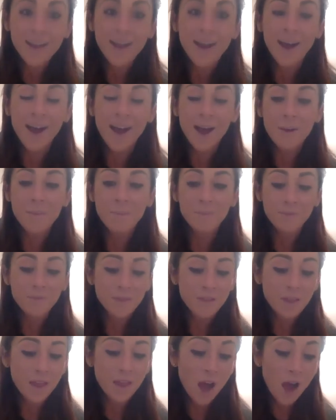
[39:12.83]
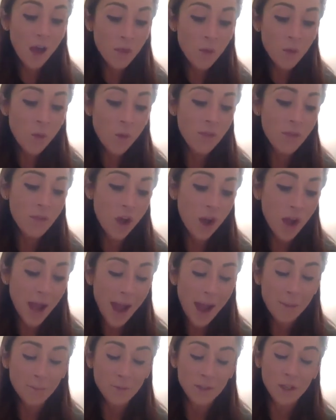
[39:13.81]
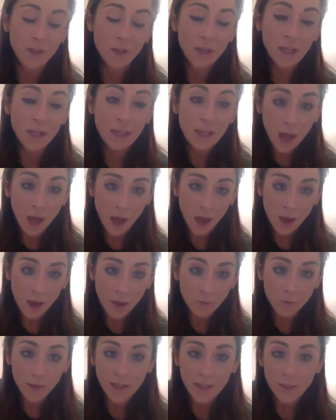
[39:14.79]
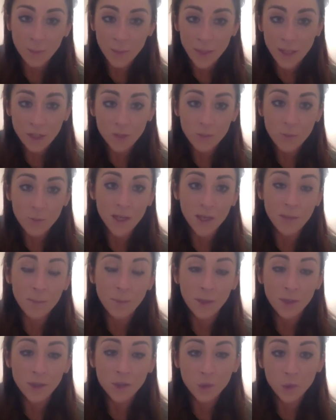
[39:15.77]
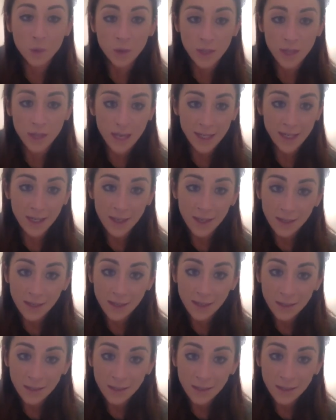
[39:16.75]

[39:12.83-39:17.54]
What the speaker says: The other one that I absolutely love is Beach Money by Jordan Adler.